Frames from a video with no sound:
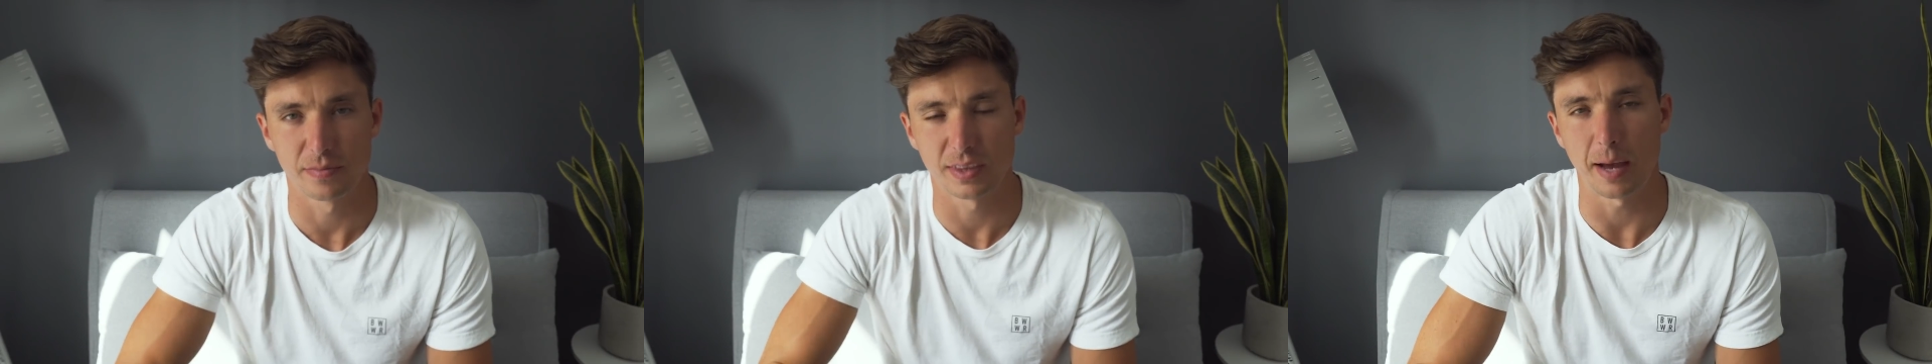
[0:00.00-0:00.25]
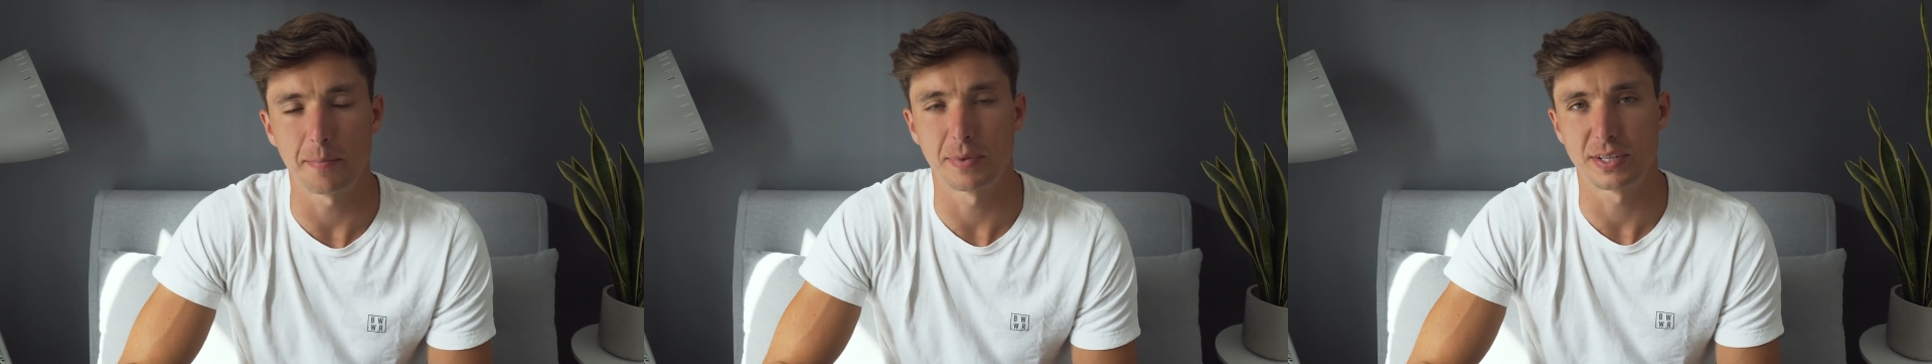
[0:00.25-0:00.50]

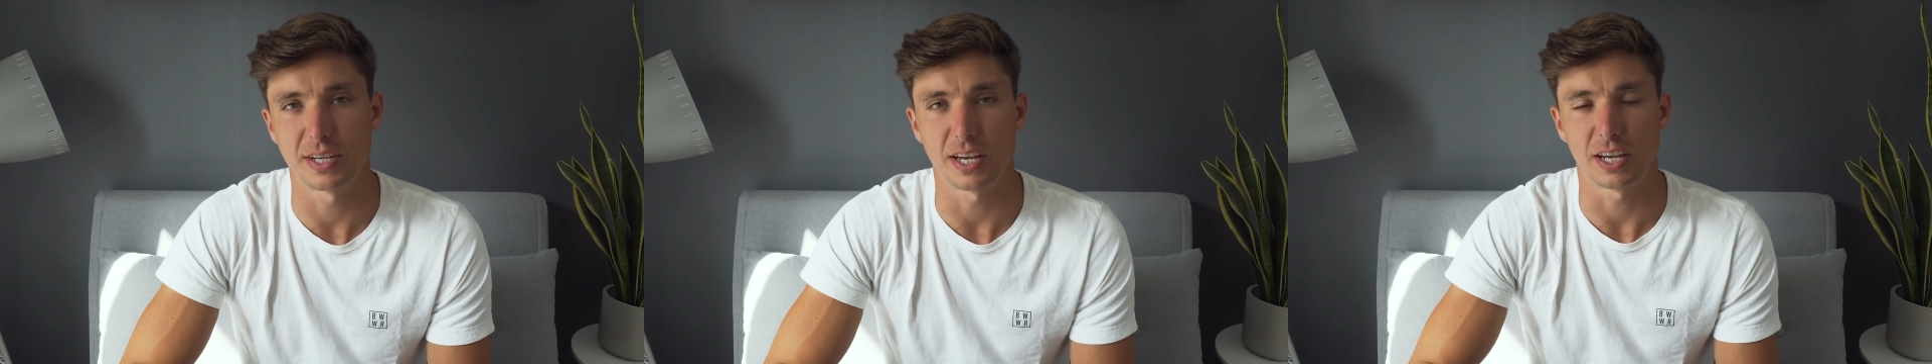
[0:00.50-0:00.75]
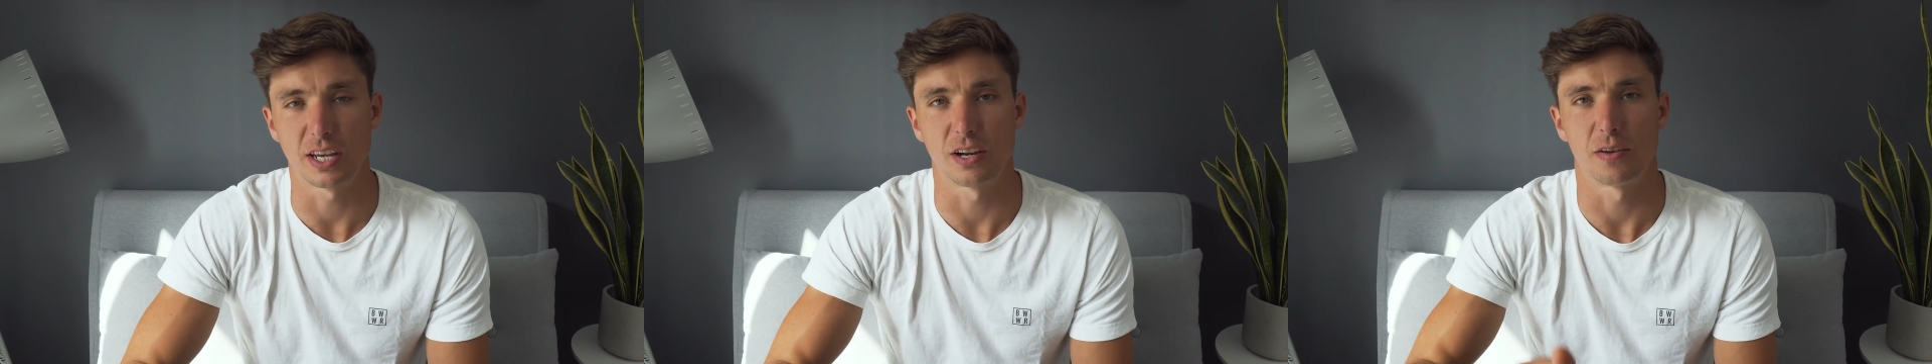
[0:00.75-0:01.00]
that
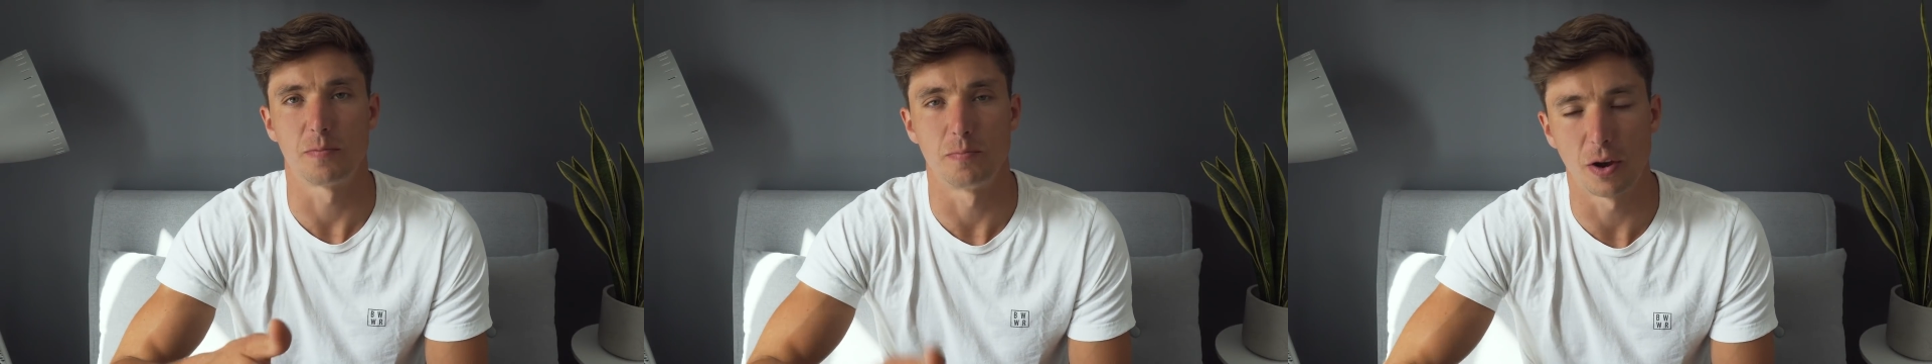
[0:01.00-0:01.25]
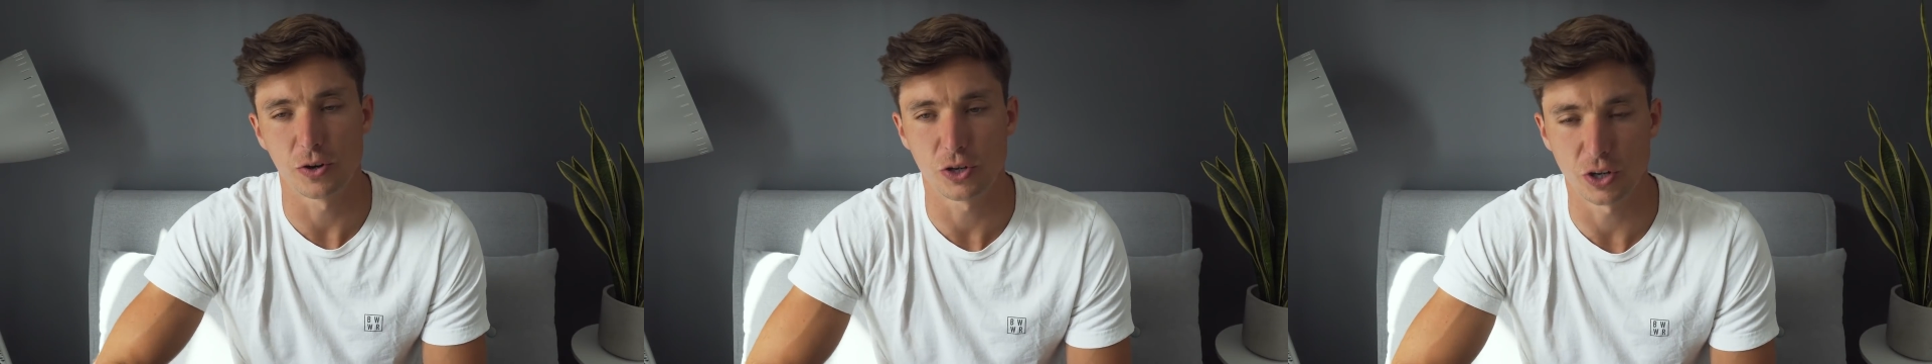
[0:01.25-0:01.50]
particular
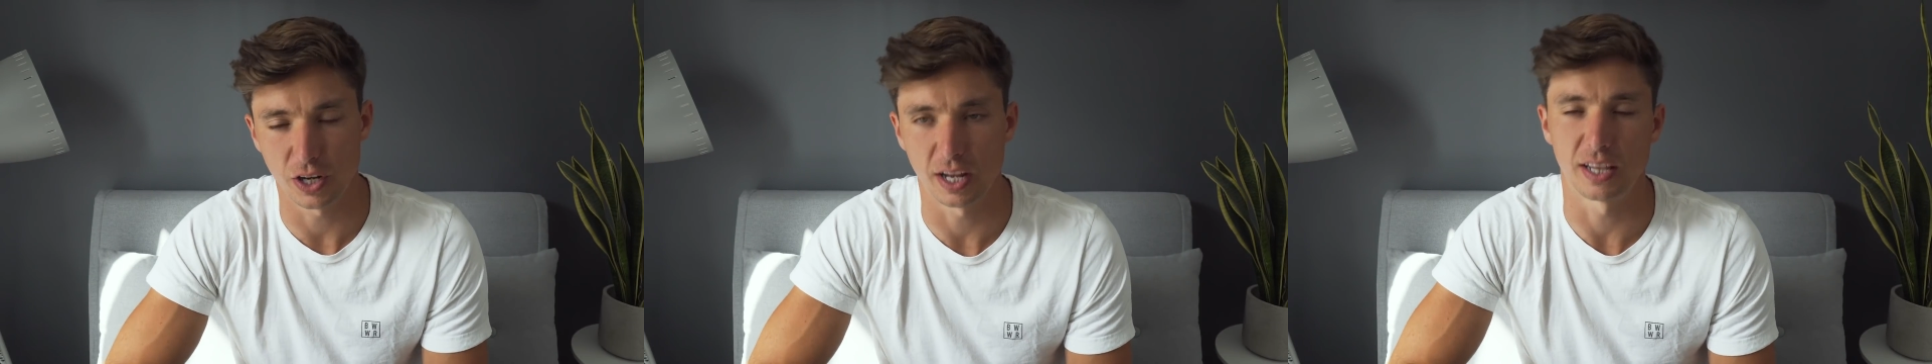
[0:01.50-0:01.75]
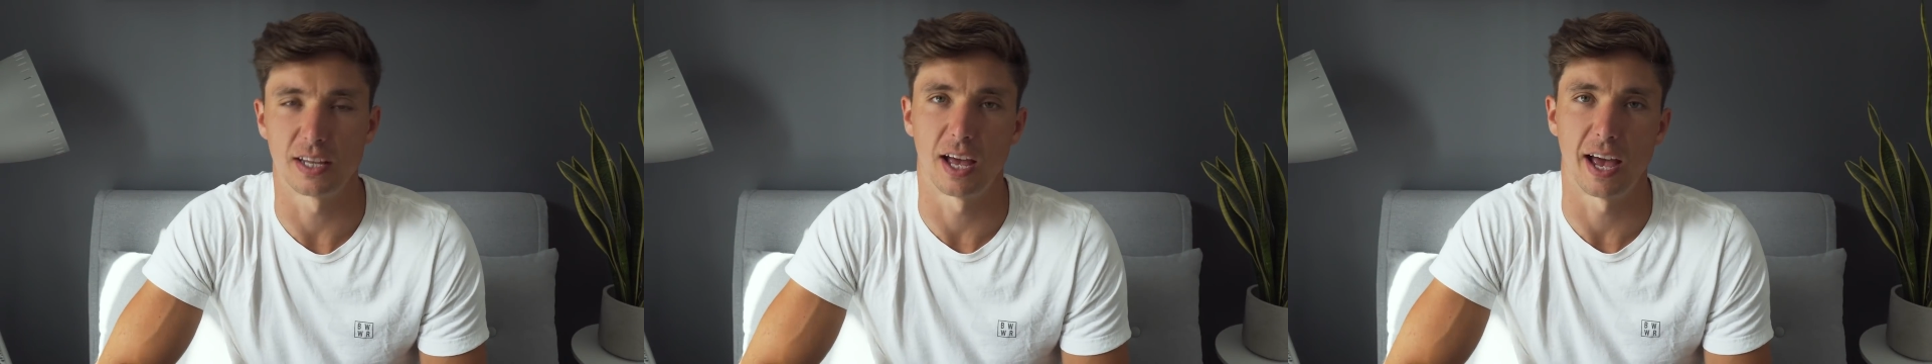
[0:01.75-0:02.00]
motion
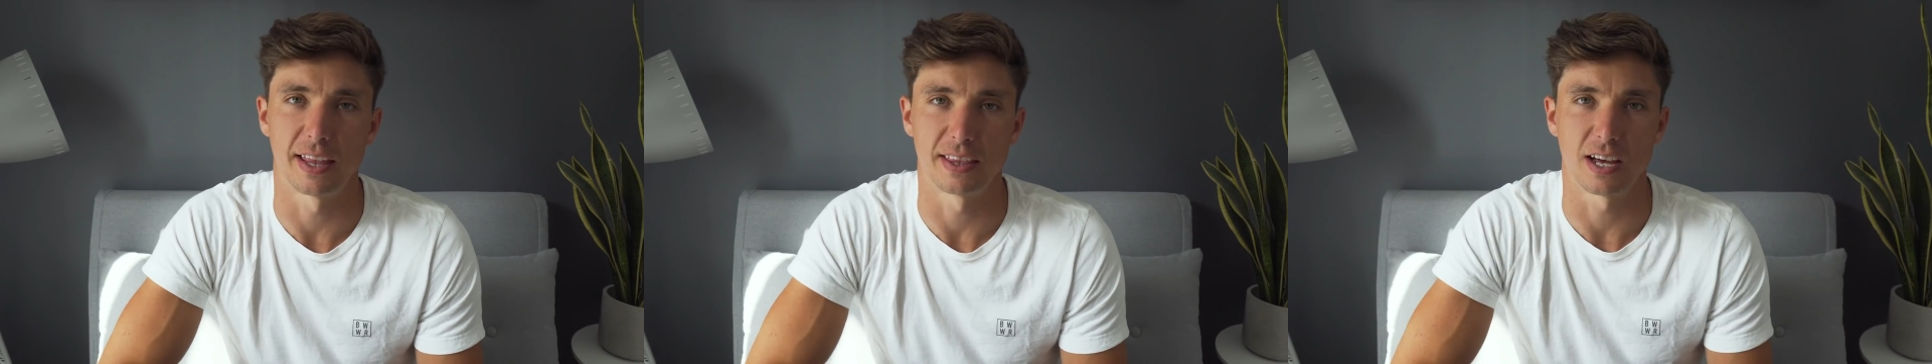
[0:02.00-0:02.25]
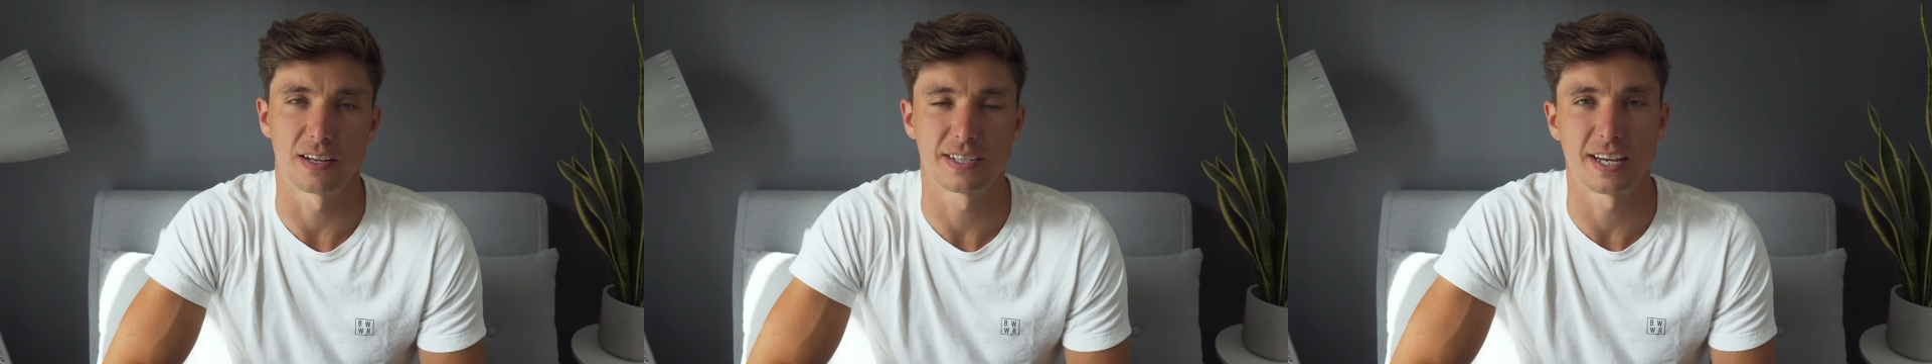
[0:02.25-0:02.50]
and
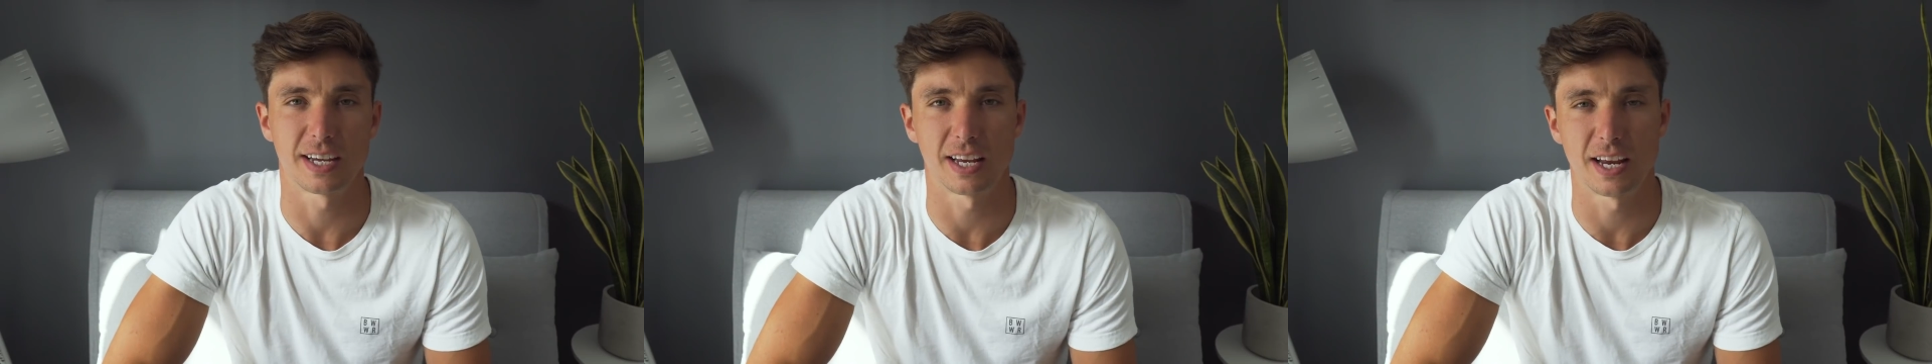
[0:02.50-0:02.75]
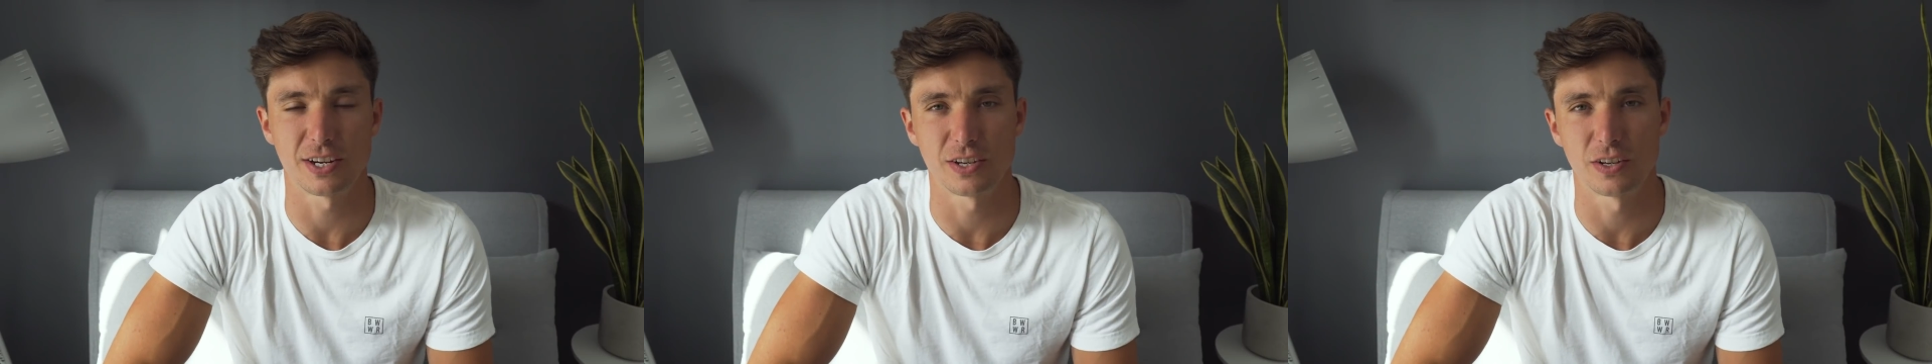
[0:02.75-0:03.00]
the
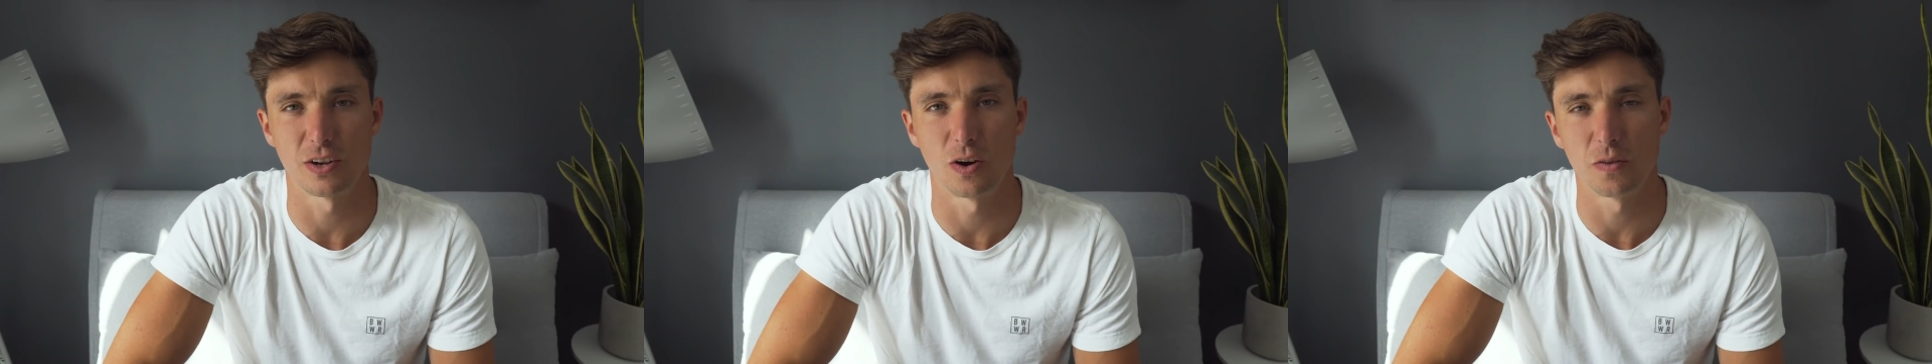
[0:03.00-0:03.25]
articulation